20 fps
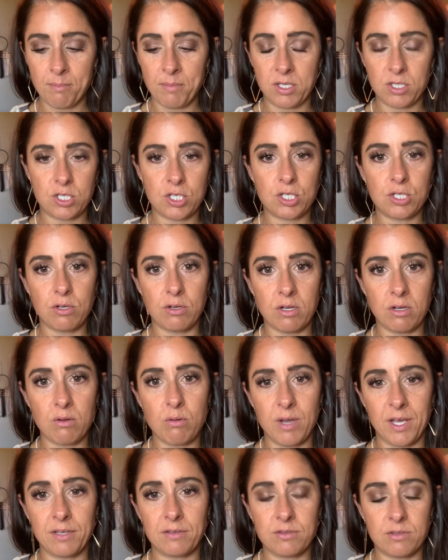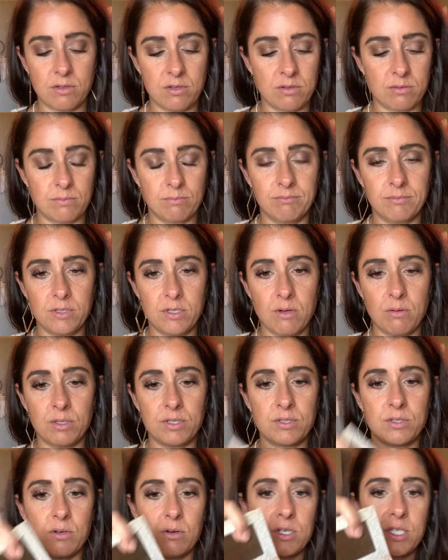I'll just show you quick so you know what
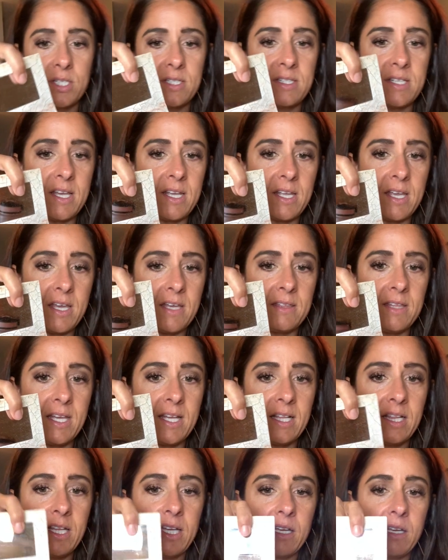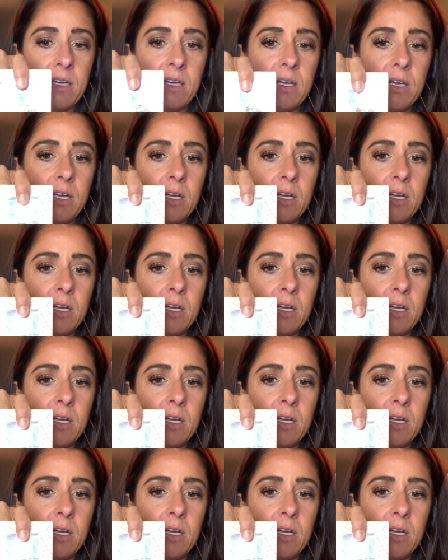storage is like, and they click